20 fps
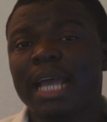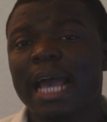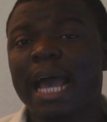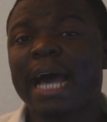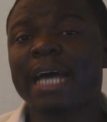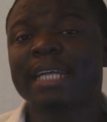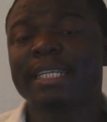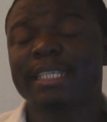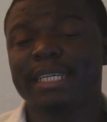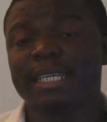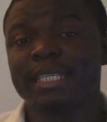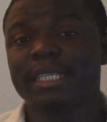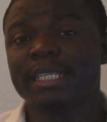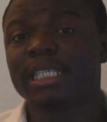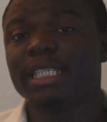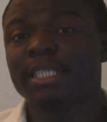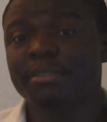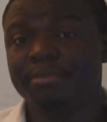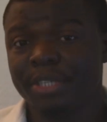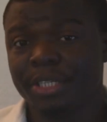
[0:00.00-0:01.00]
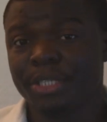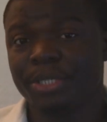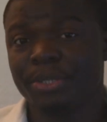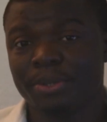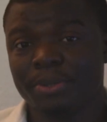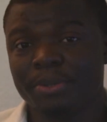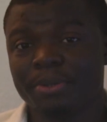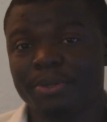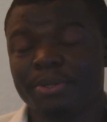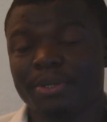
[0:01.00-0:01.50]
And in this
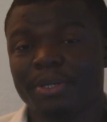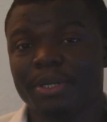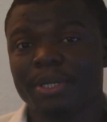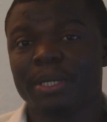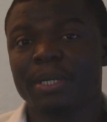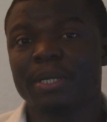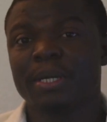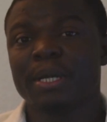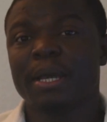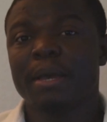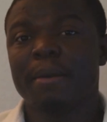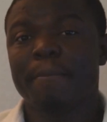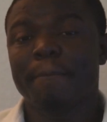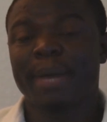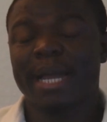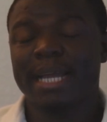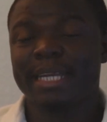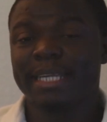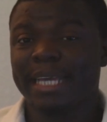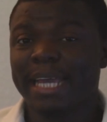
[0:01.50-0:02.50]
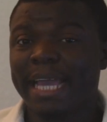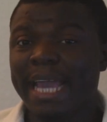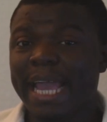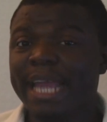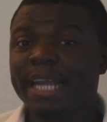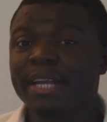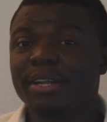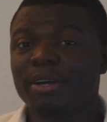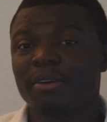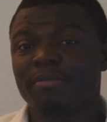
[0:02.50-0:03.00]
video, by the
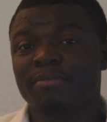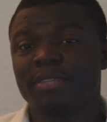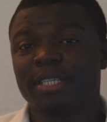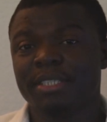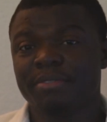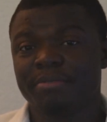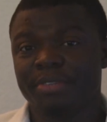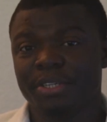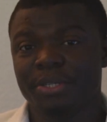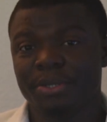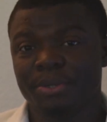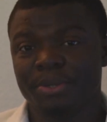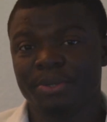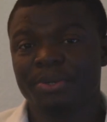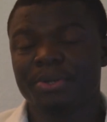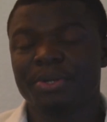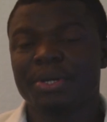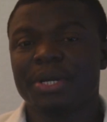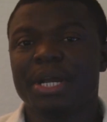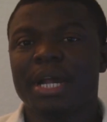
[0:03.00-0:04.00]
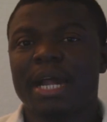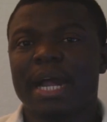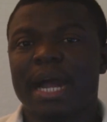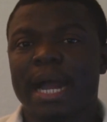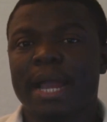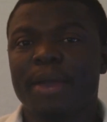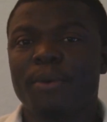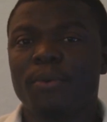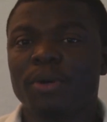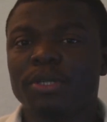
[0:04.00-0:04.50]
end of this video,
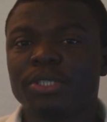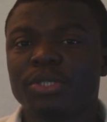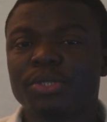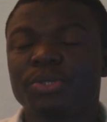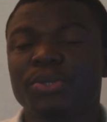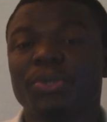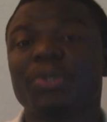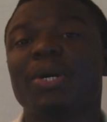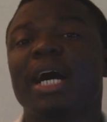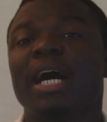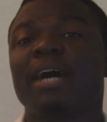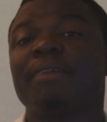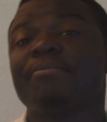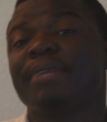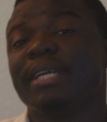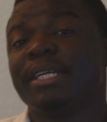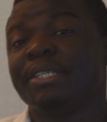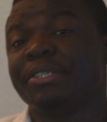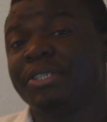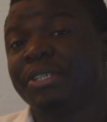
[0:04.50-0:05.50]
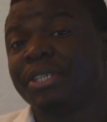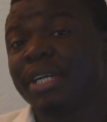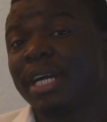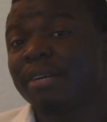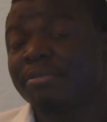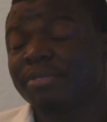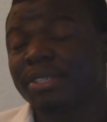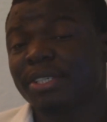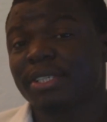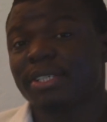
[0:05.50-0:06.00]
I want you to have a
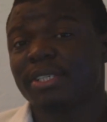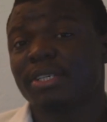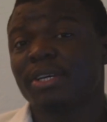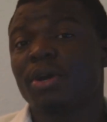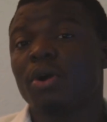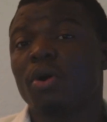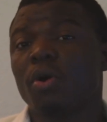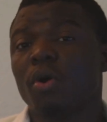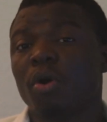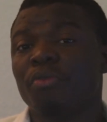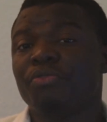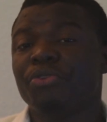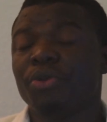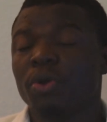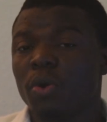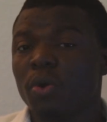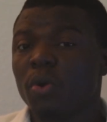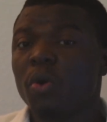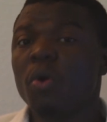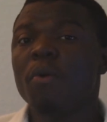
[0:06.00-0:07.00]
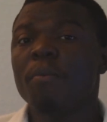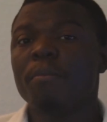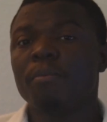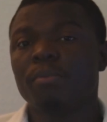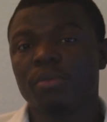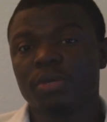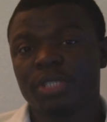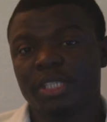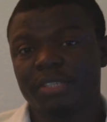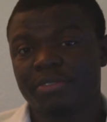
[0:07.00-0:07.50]
draft of your
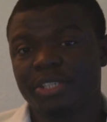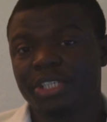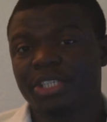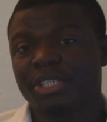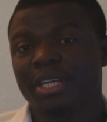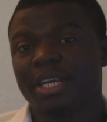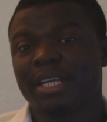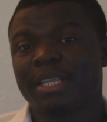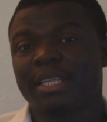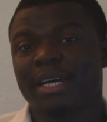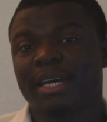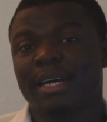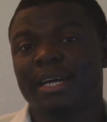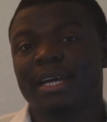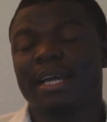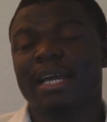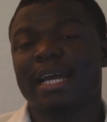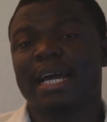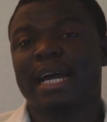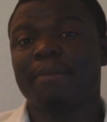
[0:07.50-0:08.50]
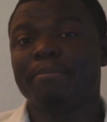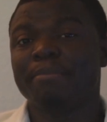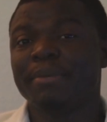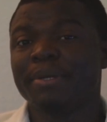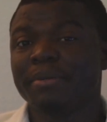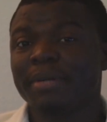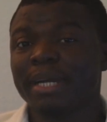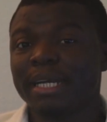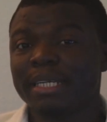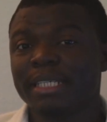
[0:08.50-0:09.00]
own motivation letter and
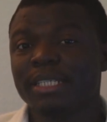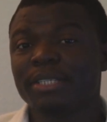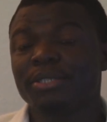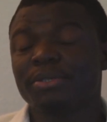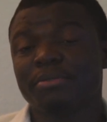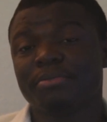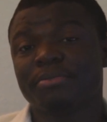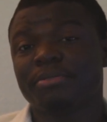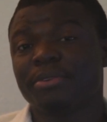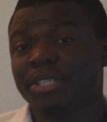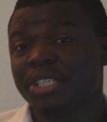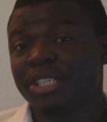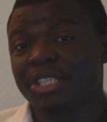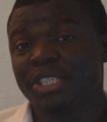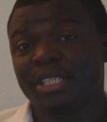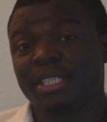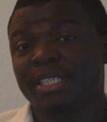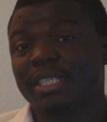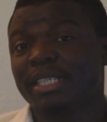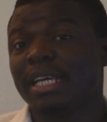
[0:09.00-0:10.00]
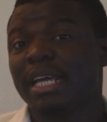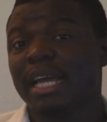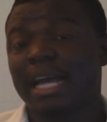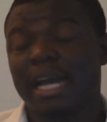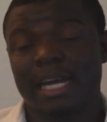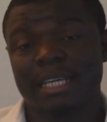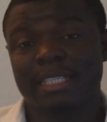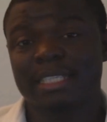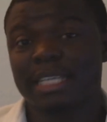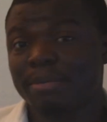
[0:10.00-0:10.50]
be ready to furnish it
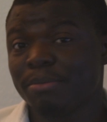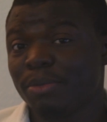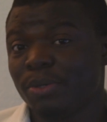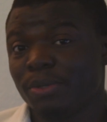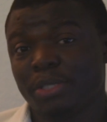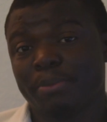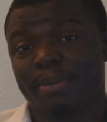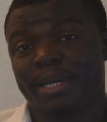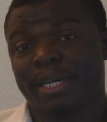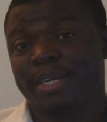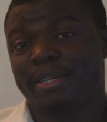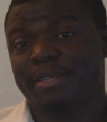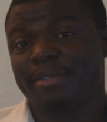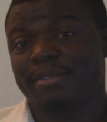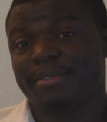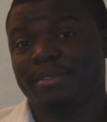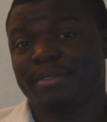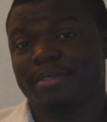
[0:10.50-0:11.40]
as time goes by.